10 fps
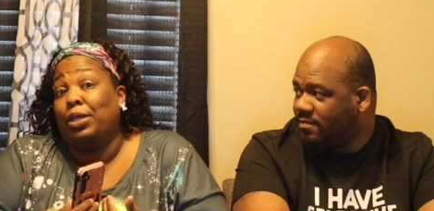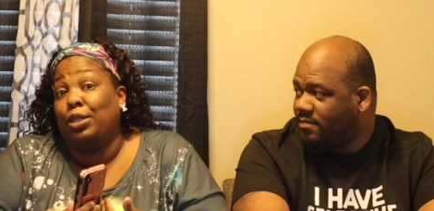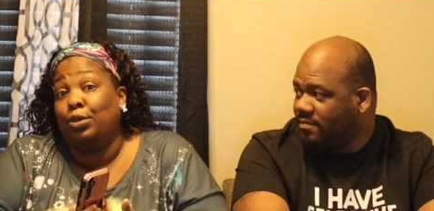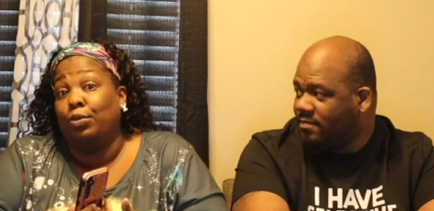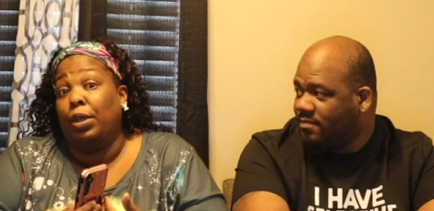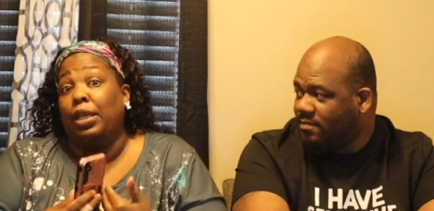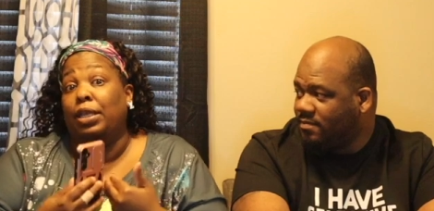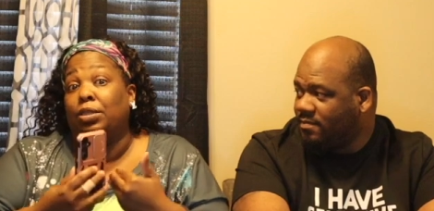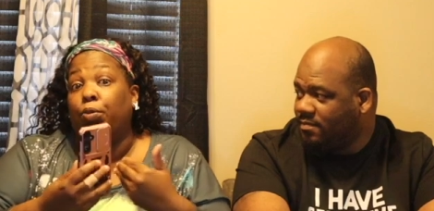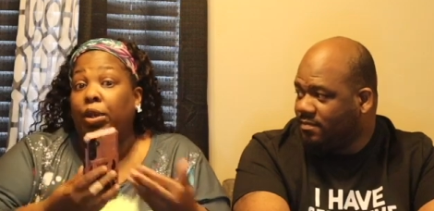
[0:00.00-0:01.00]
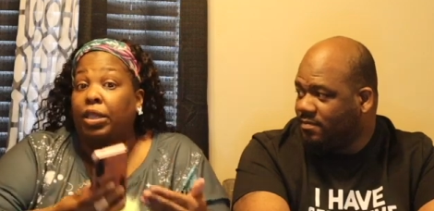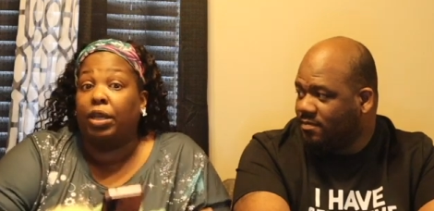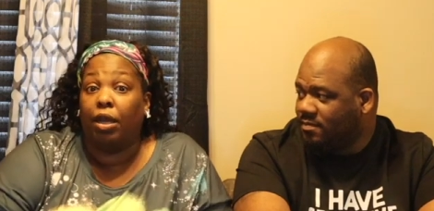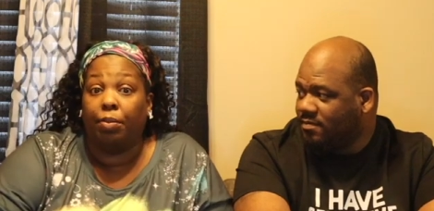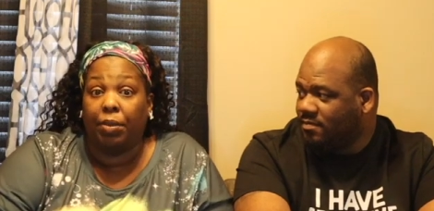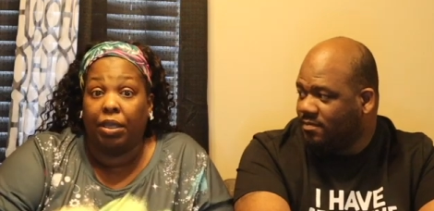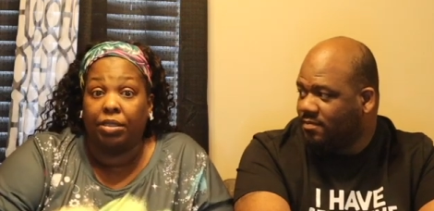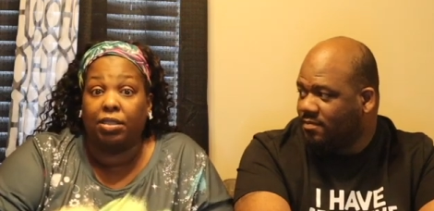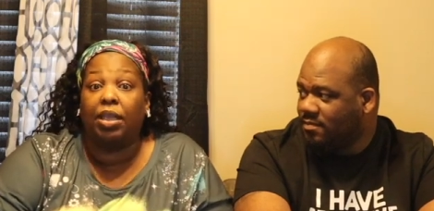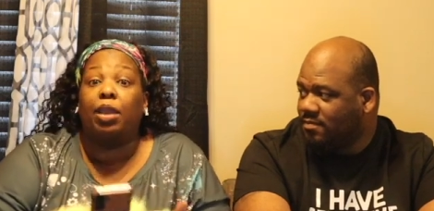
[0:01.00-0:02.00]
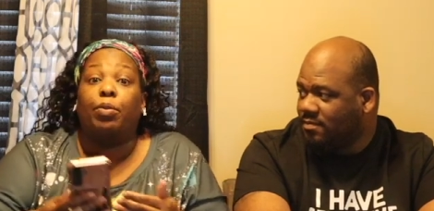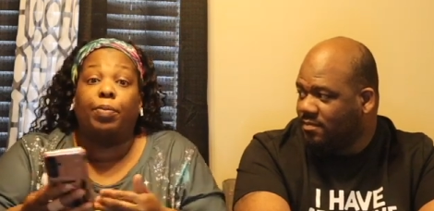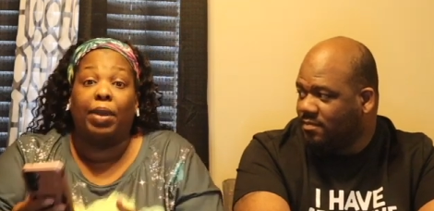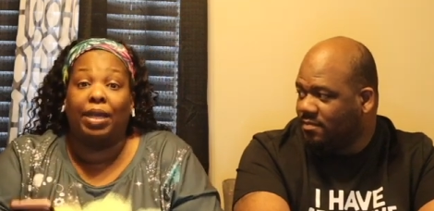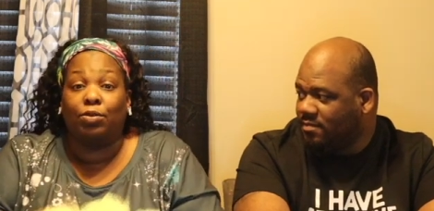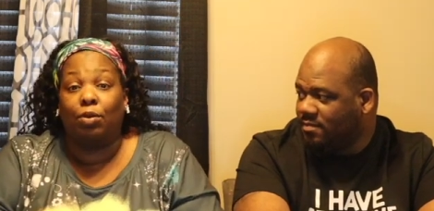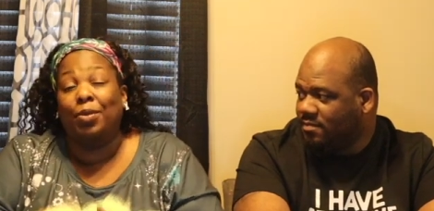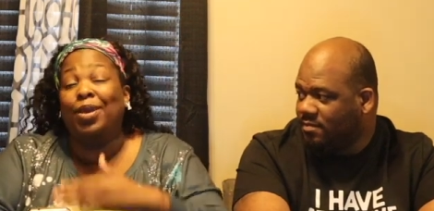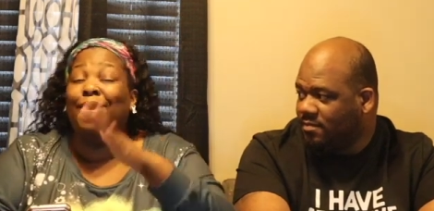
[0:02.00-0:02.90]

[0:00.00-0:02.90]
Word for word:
Speaker 1: can do is read the comments and reply to them.